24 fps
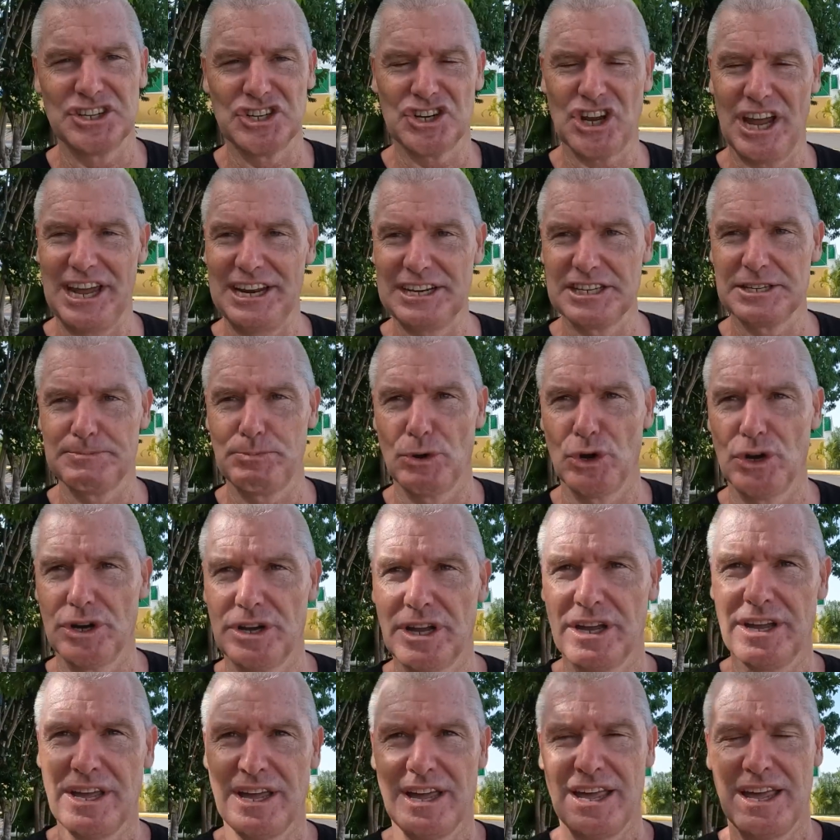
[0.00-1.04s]
in
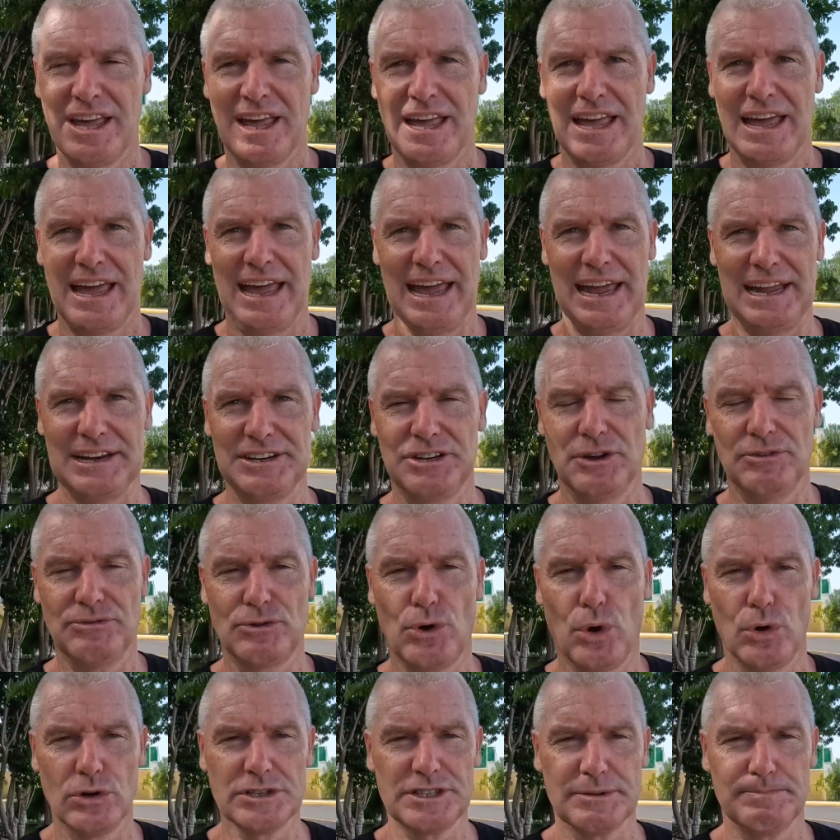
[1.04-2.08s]
Johannesburg, and of
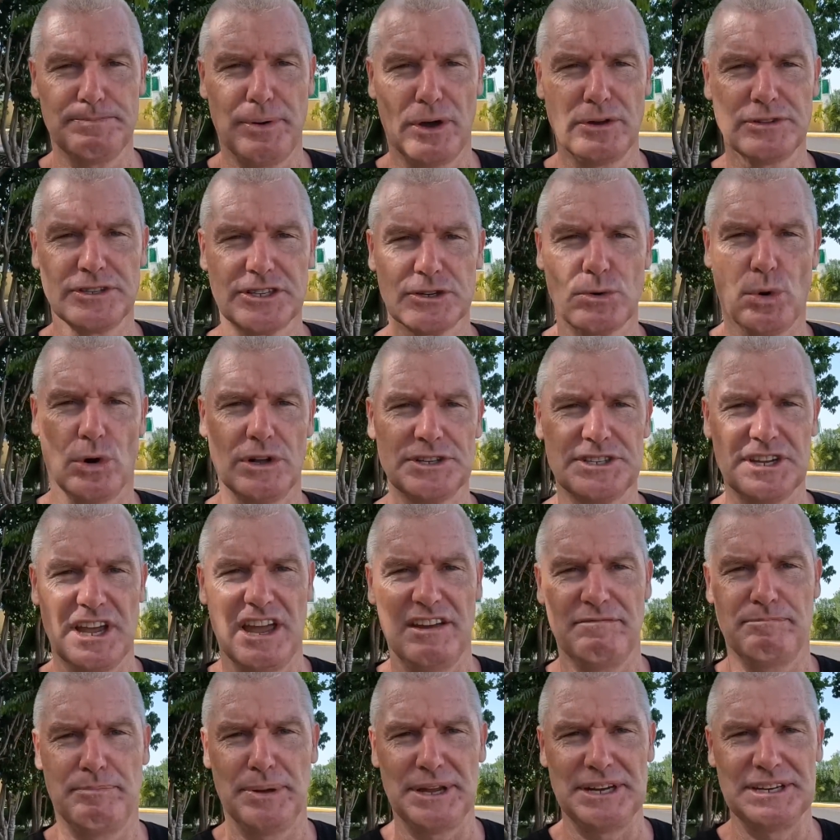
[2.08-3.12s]
course both squads
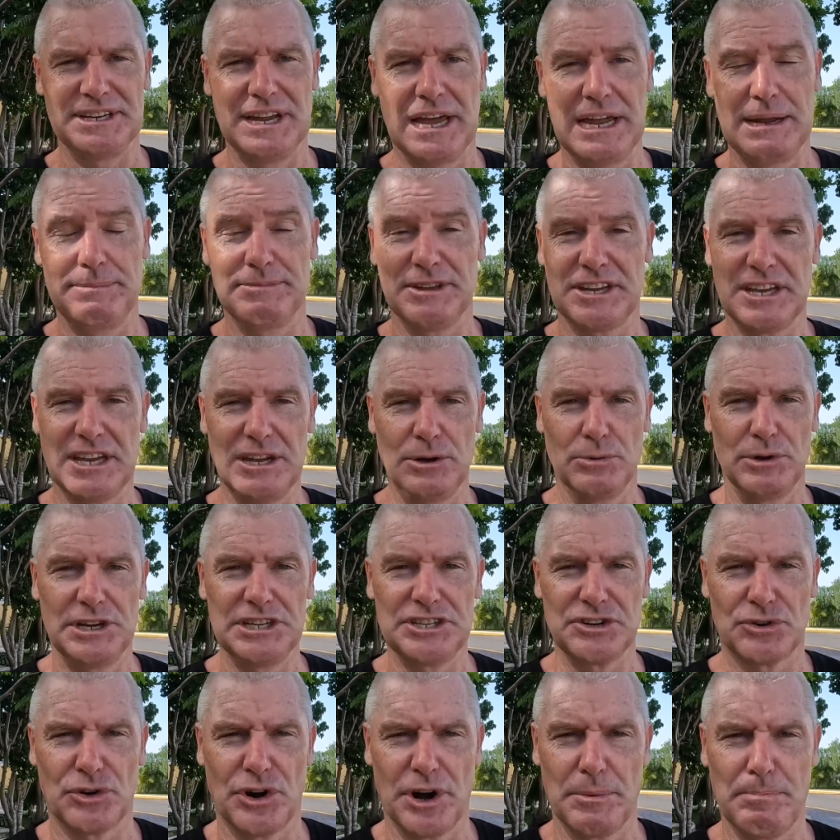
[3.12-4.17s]
have been named. The
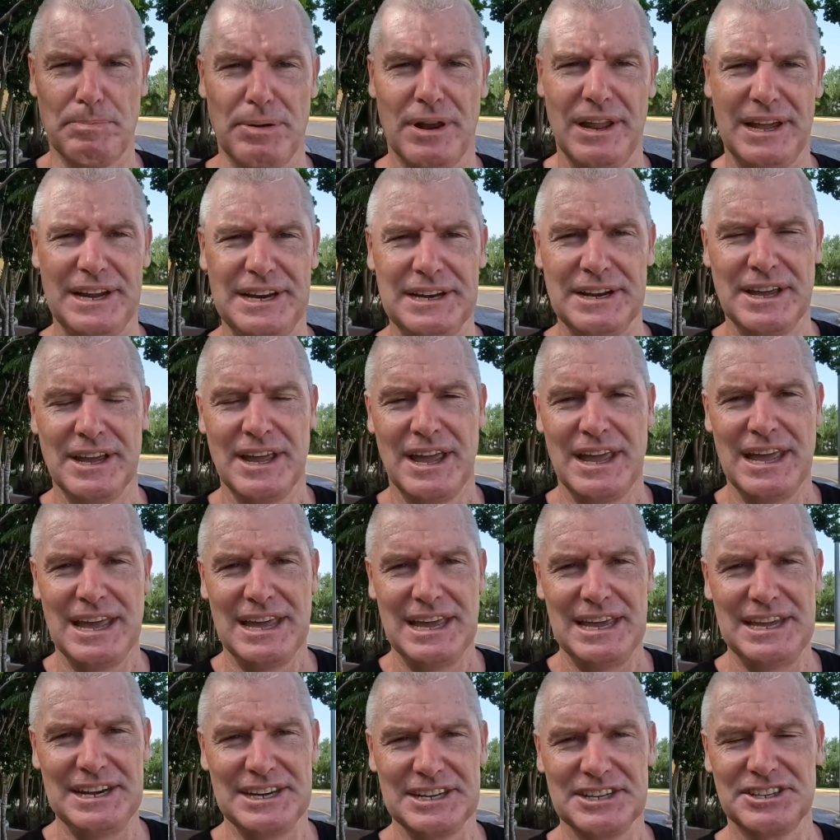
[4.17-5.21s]
Kiwis are on a plane
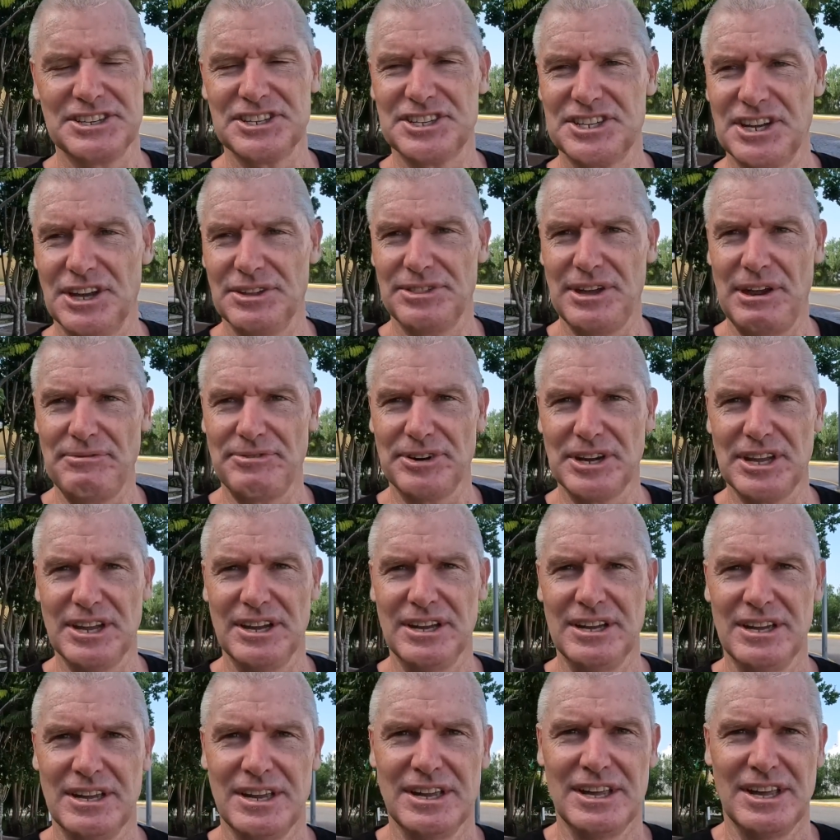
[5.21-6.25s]
heading to South
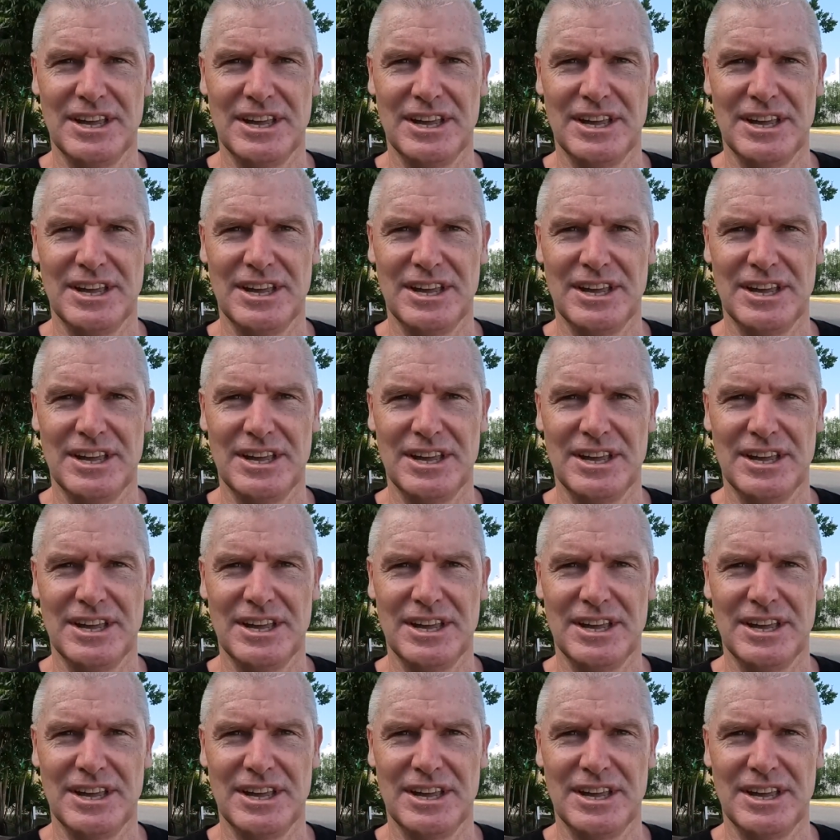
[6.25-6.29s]
Africa.